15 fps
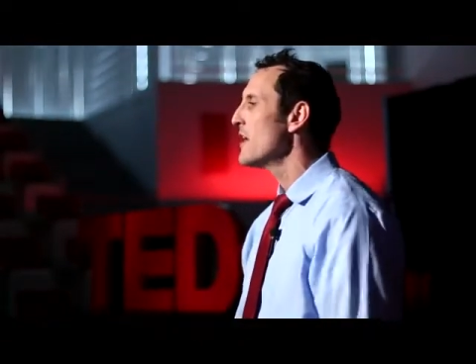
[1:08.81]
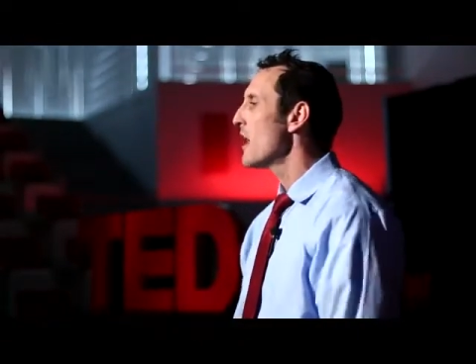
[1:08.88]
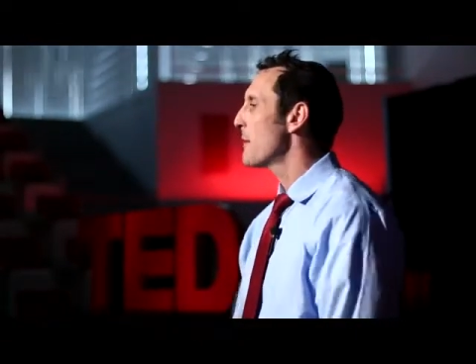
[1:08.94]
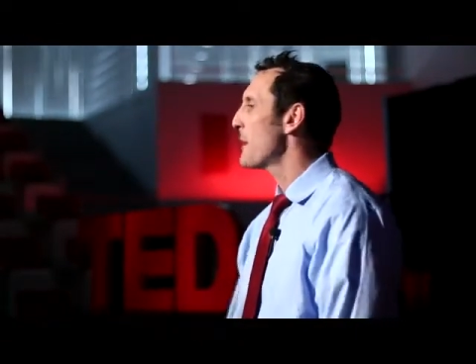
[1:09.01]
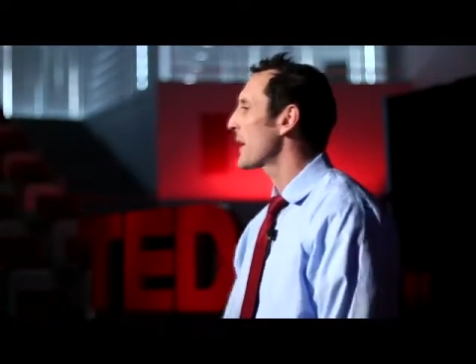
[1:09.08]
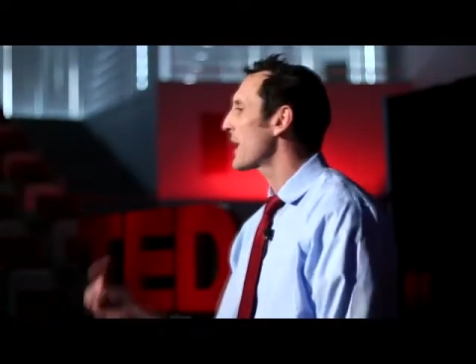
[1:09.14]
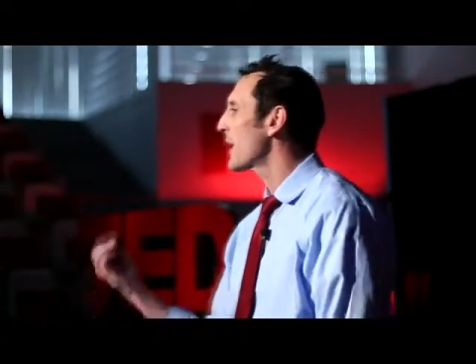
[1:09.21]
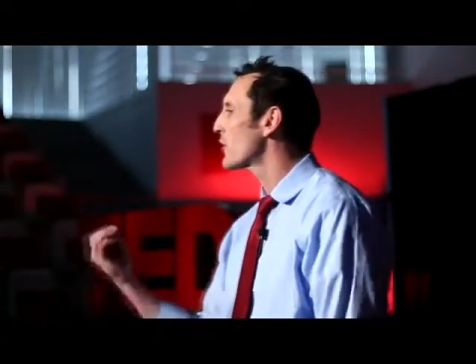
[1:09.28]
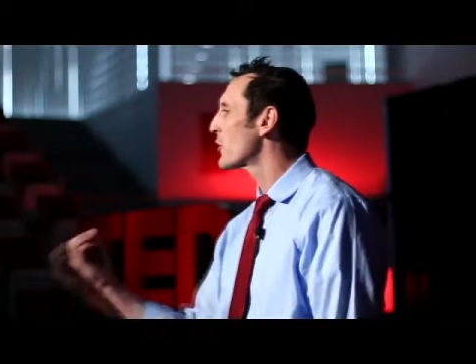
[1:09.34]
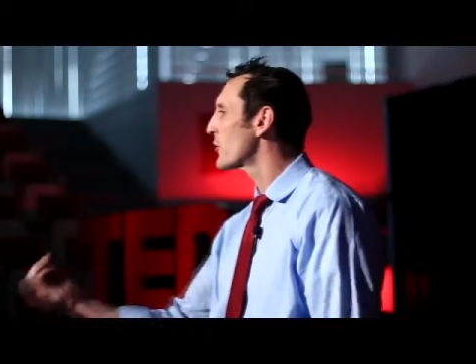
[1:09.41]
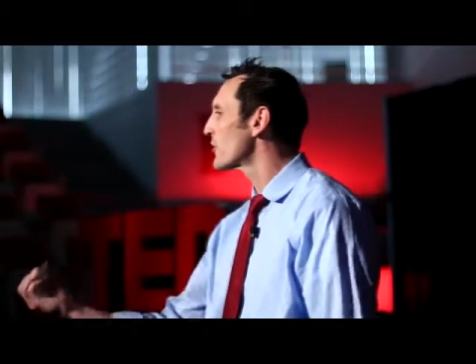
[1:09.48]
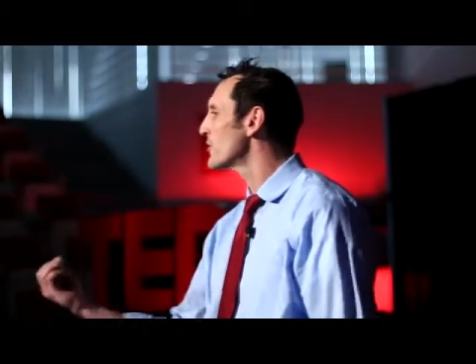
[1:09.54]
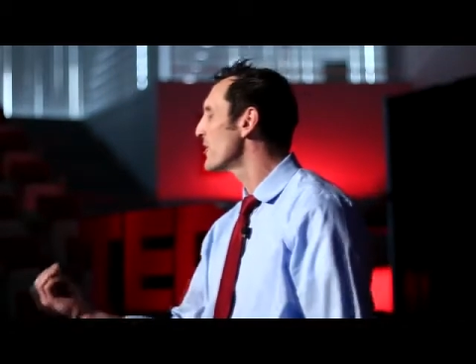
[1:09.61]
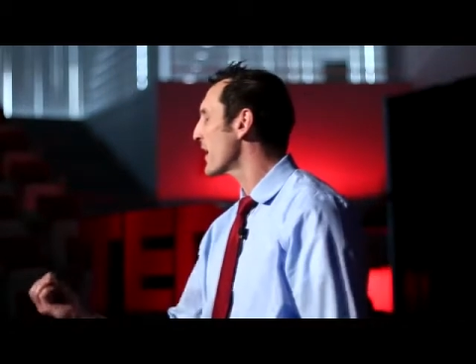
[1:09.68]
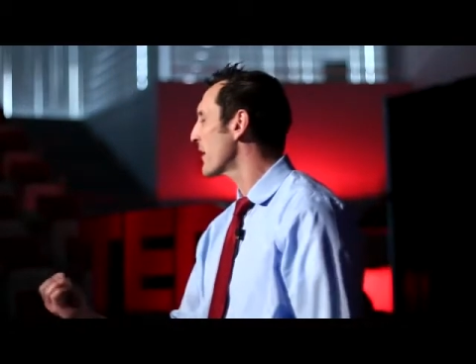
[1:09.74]
about how
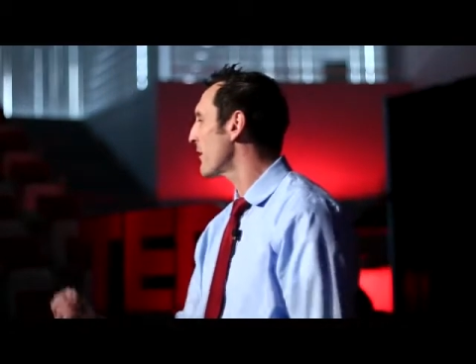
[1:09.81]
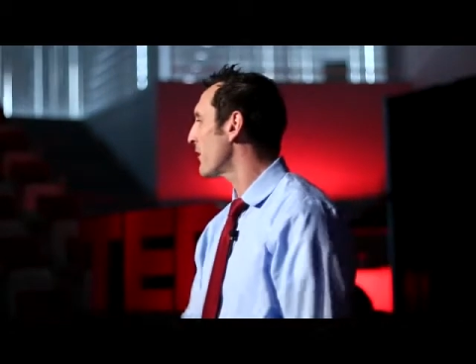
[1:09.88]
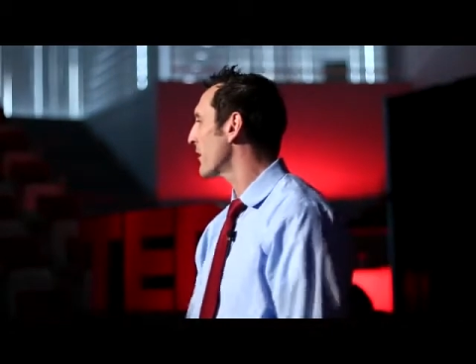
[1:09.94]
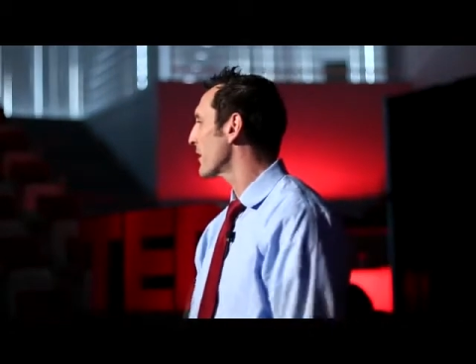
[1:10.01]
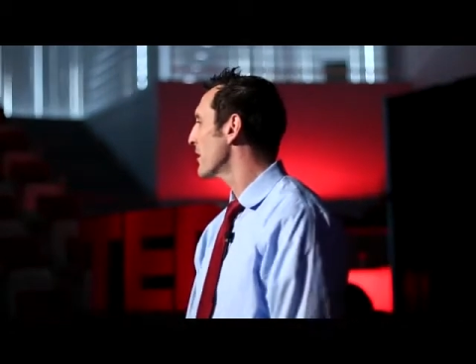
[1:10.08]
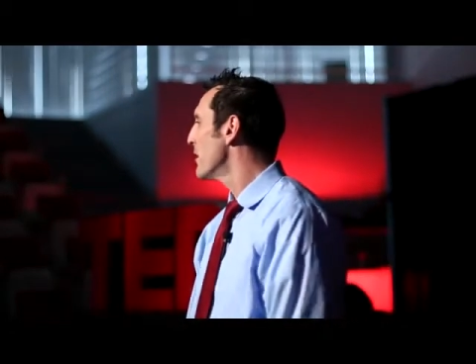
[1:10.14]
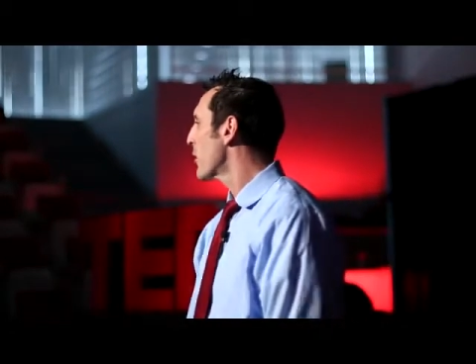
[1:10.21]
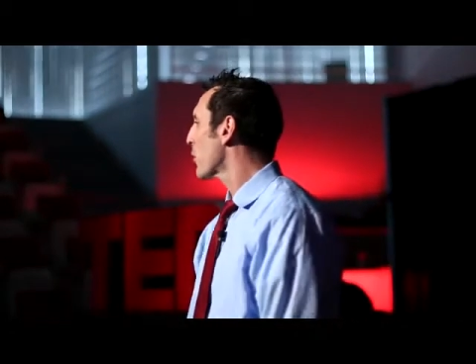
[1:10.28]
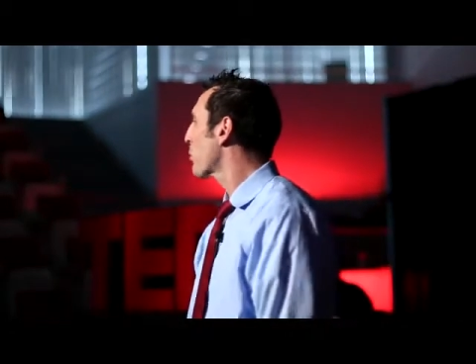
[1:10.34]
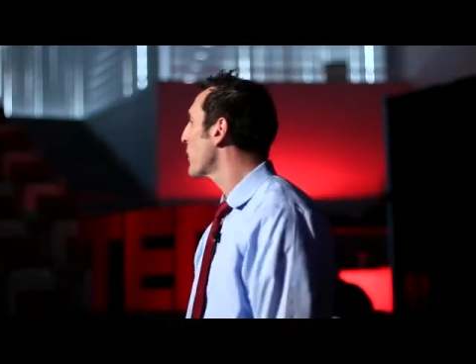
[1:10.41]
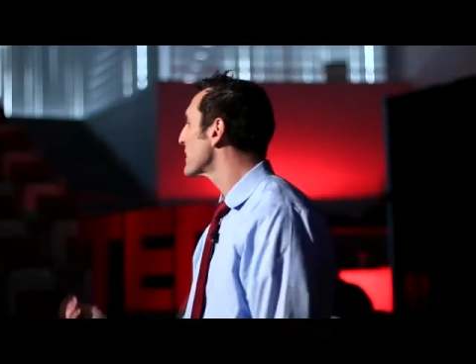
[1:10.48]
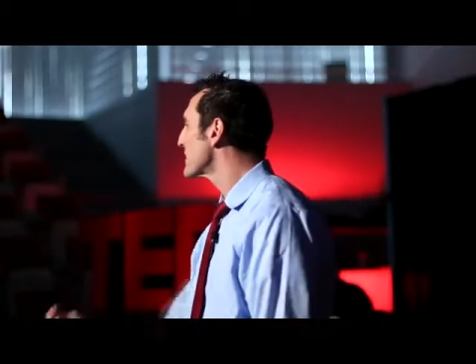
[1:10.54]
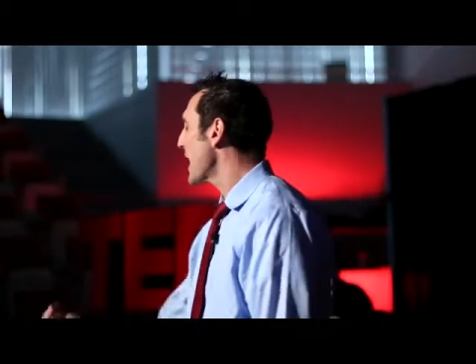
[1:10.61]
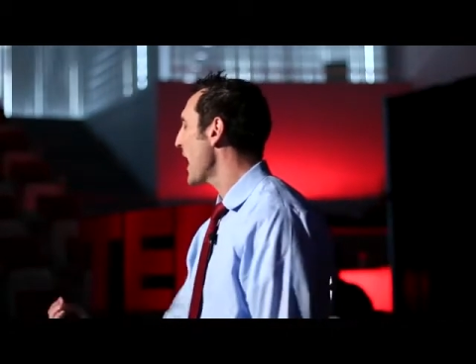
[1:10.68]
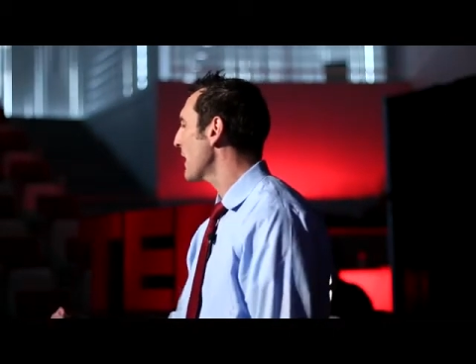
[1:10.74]
good they are or
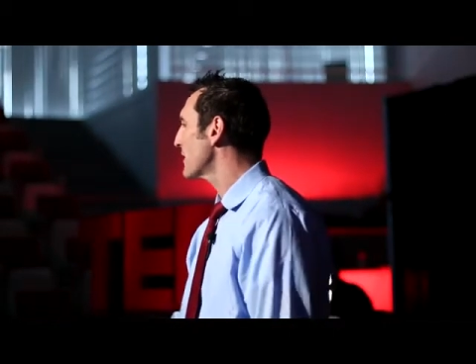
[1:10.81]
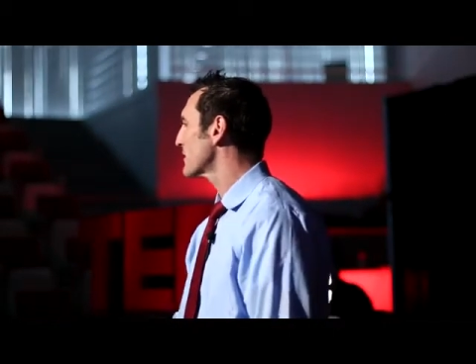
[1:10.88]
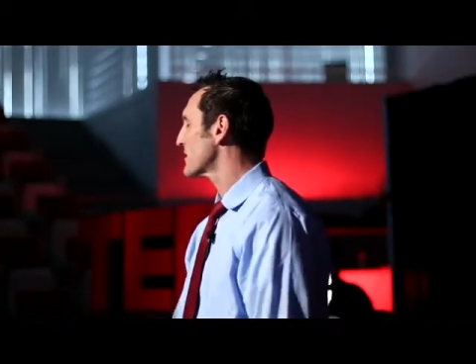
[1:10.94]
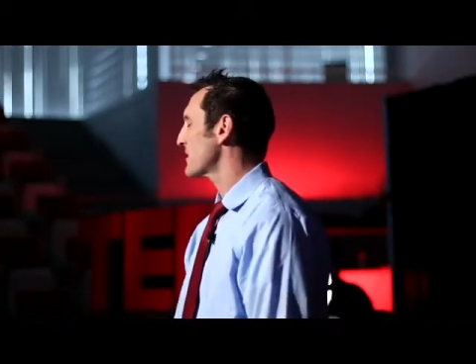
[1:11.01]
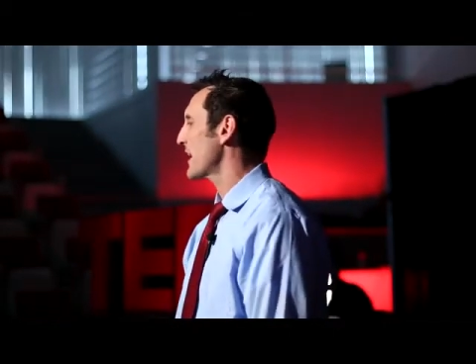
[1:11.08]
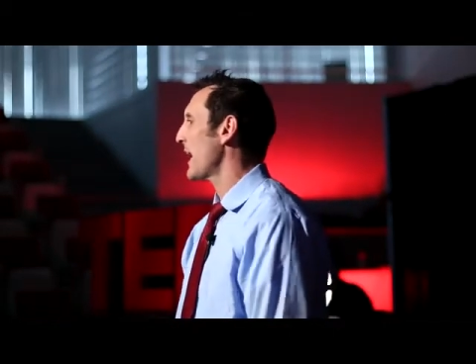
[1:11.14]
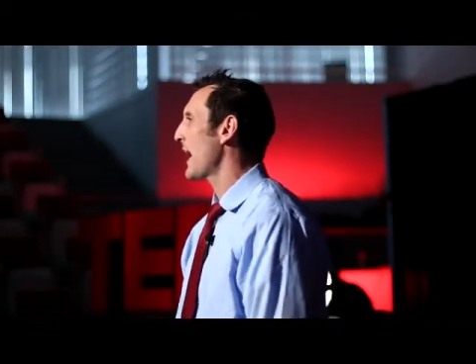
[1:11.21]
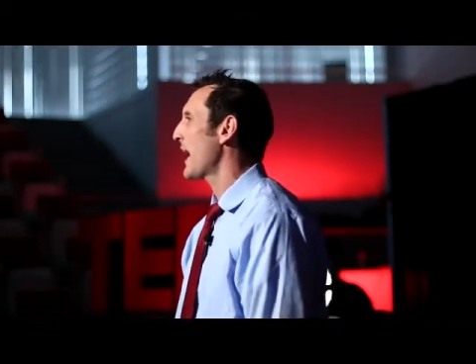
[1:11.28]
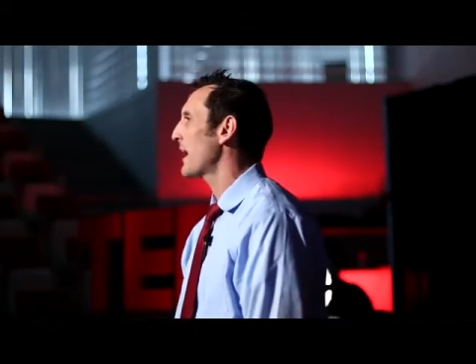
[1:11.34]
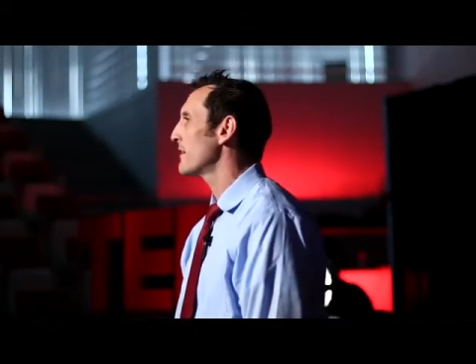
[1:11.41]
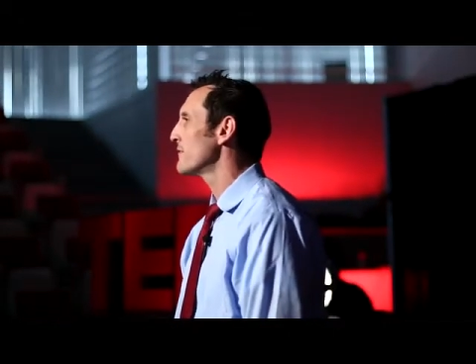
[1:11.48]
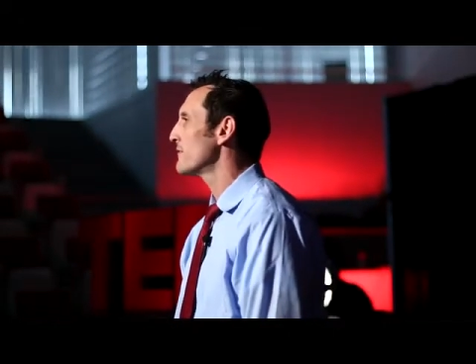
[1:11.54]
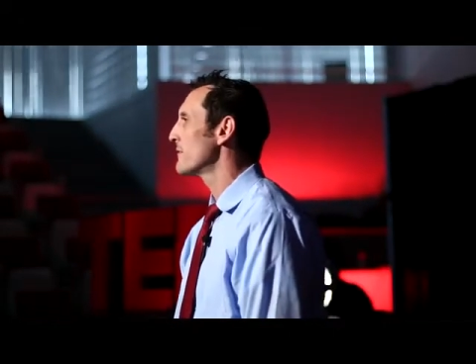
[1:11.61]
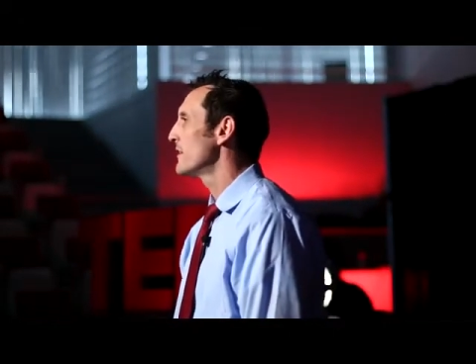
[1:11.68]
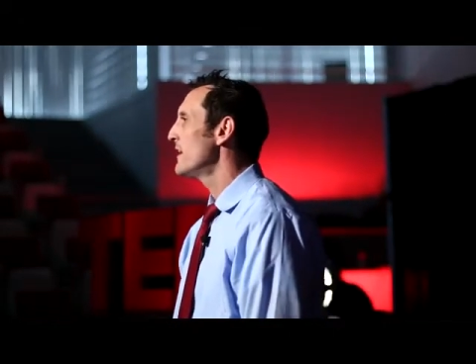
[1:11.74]
what talents they have,